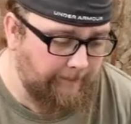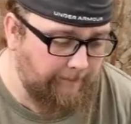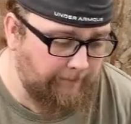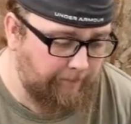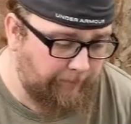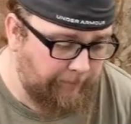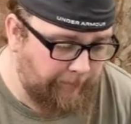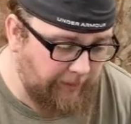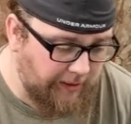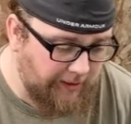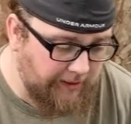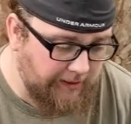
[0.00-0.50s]

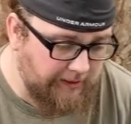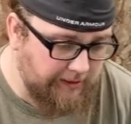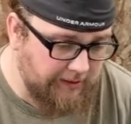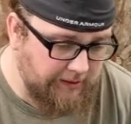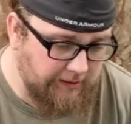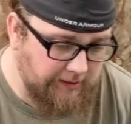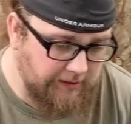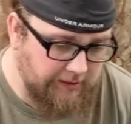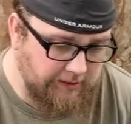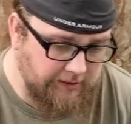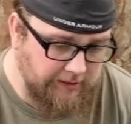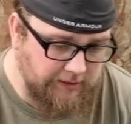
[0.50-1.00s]
But
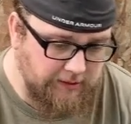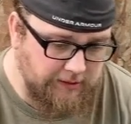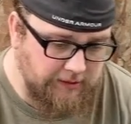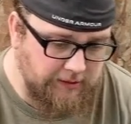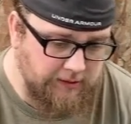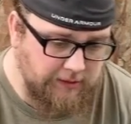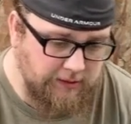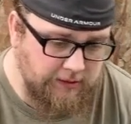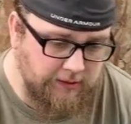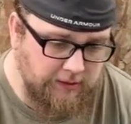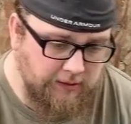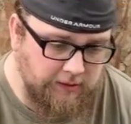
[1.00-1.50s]

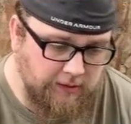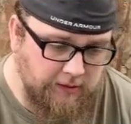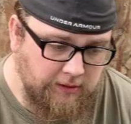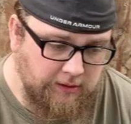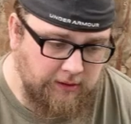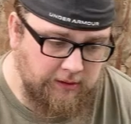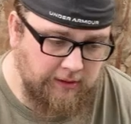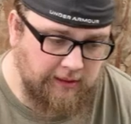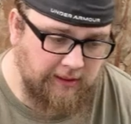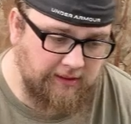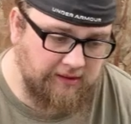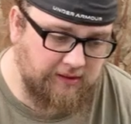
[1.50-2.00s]

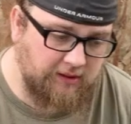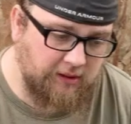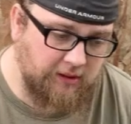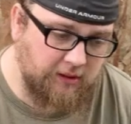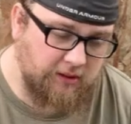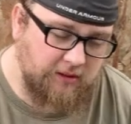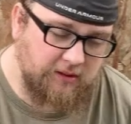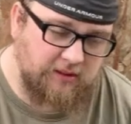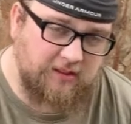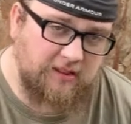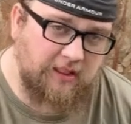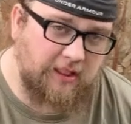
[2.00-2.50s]
that's not going
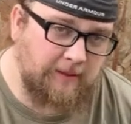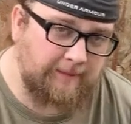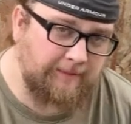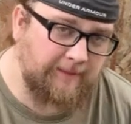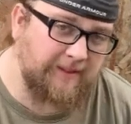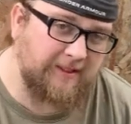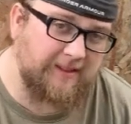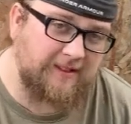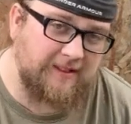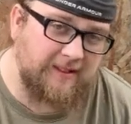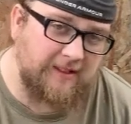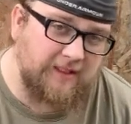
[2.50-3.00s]
to stop
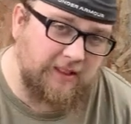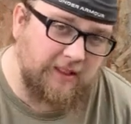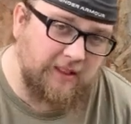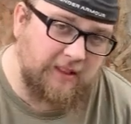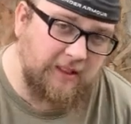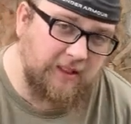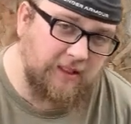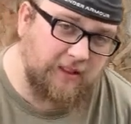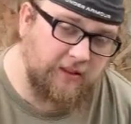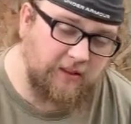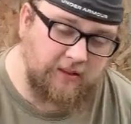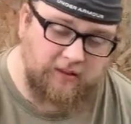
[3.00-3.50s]
us.
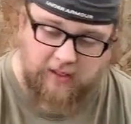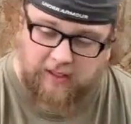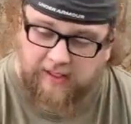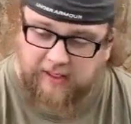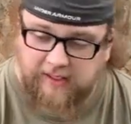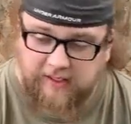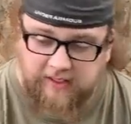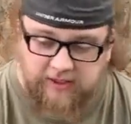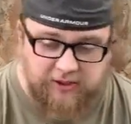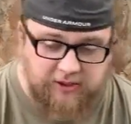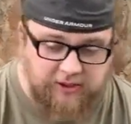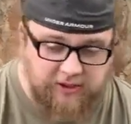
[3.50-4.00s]

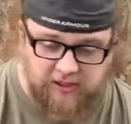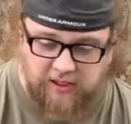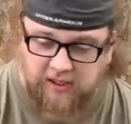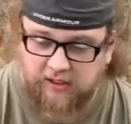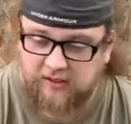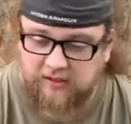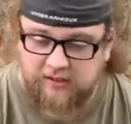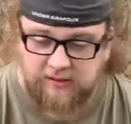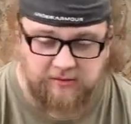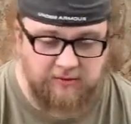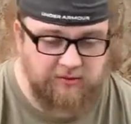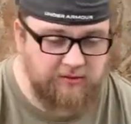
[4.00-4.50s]
Like, share,
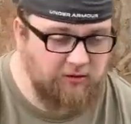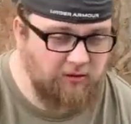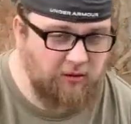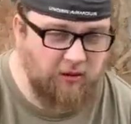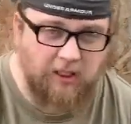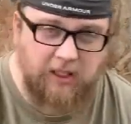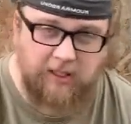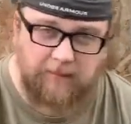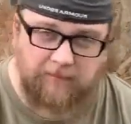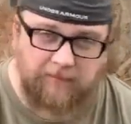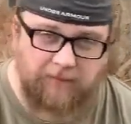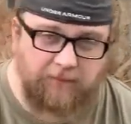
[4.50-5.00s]

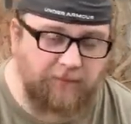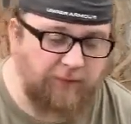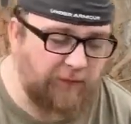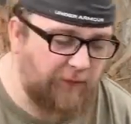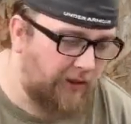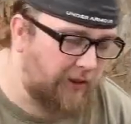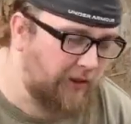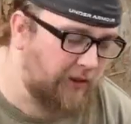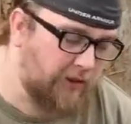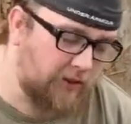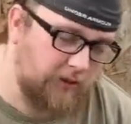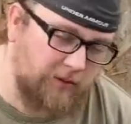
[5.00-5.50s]
subscribe,
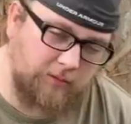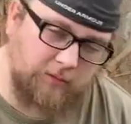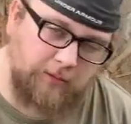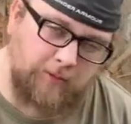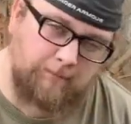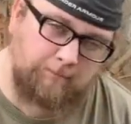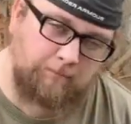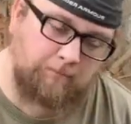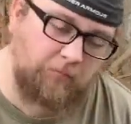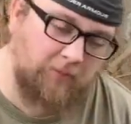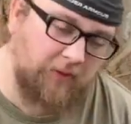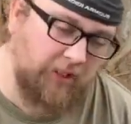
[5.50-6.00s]
follow.
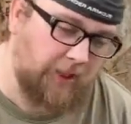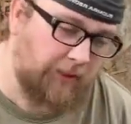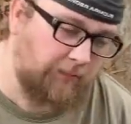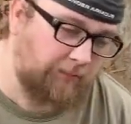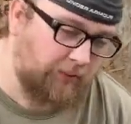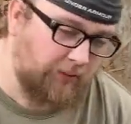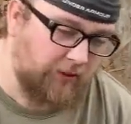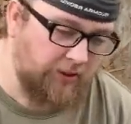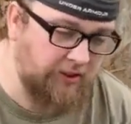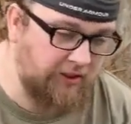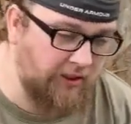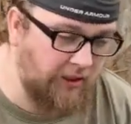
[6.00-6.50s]
I
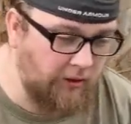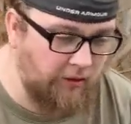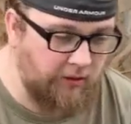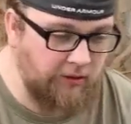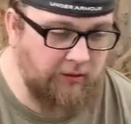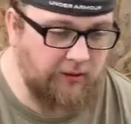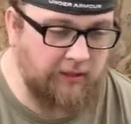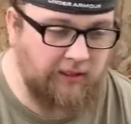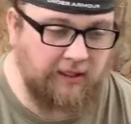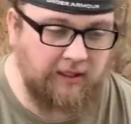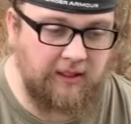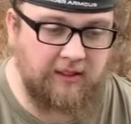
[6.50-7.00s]
appreciate all you
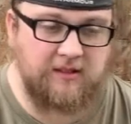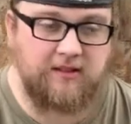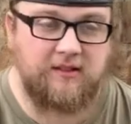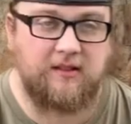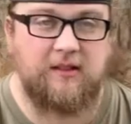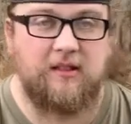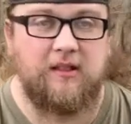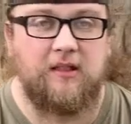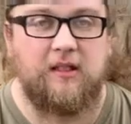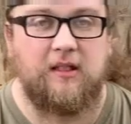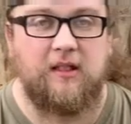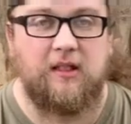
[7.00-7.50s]
guys.
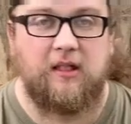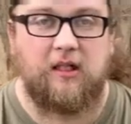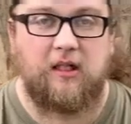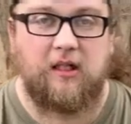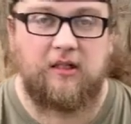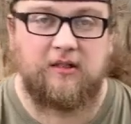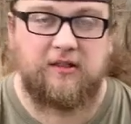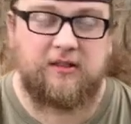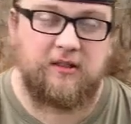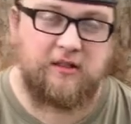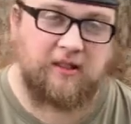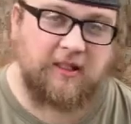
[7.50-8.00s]
I'll
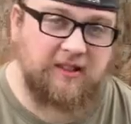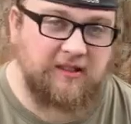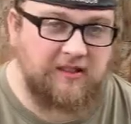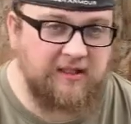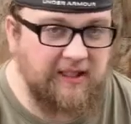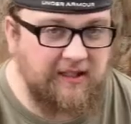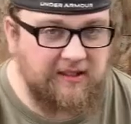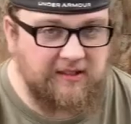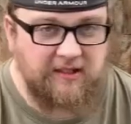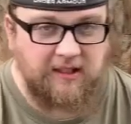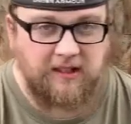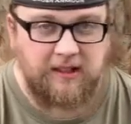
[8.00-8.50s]
see you guys
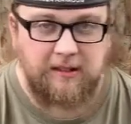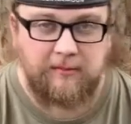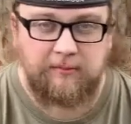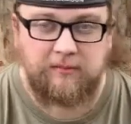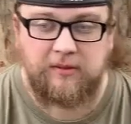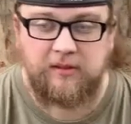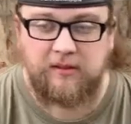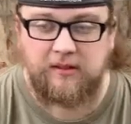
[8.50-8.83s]
next time.